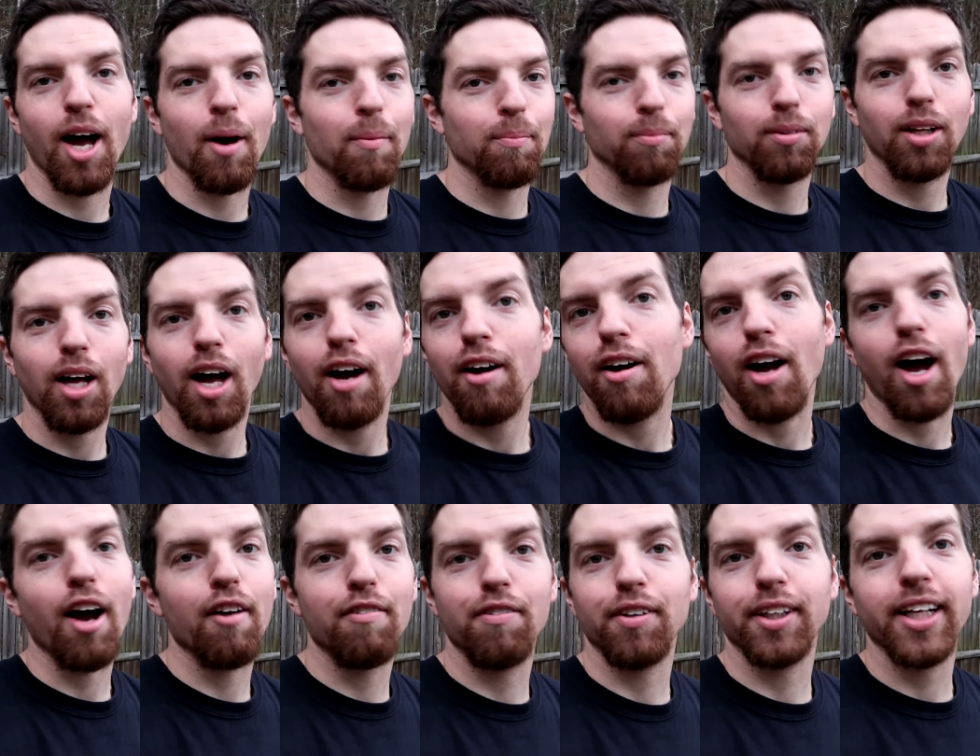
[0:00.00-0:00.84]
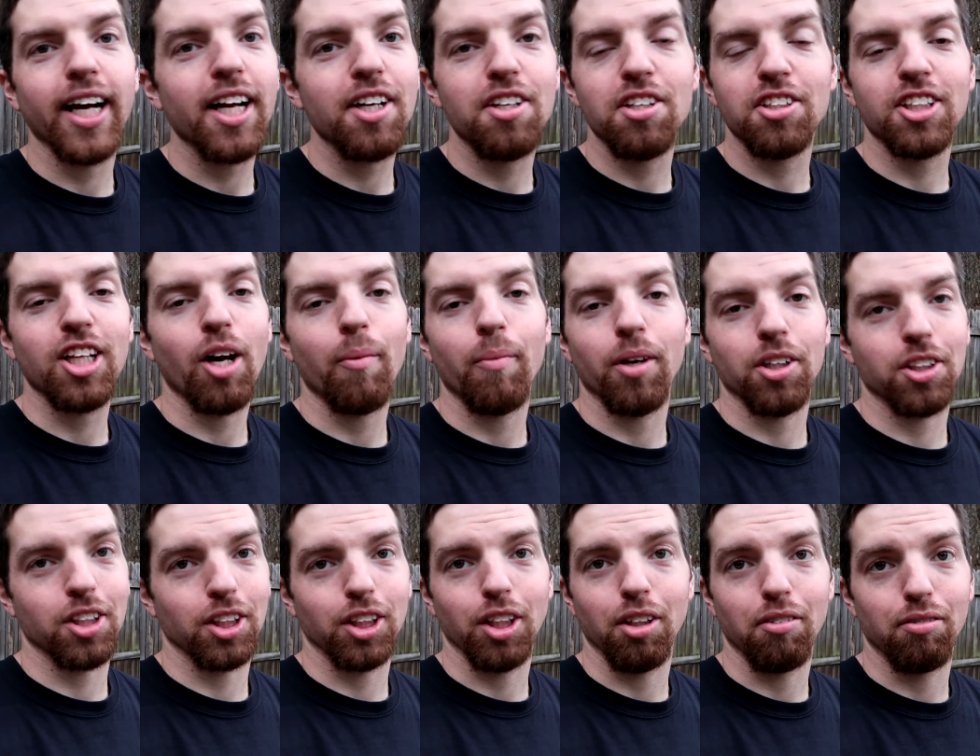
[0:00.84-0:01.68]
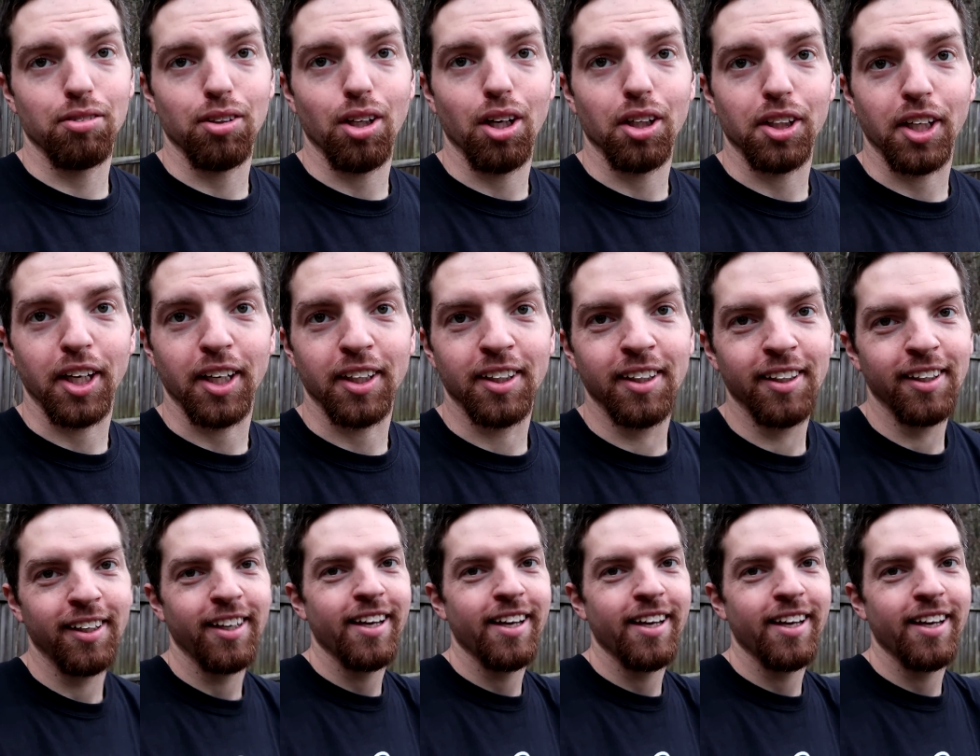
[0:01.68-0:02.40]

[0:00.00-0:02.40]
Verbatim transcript: I'm, I, I forgot just how much I love vlogging.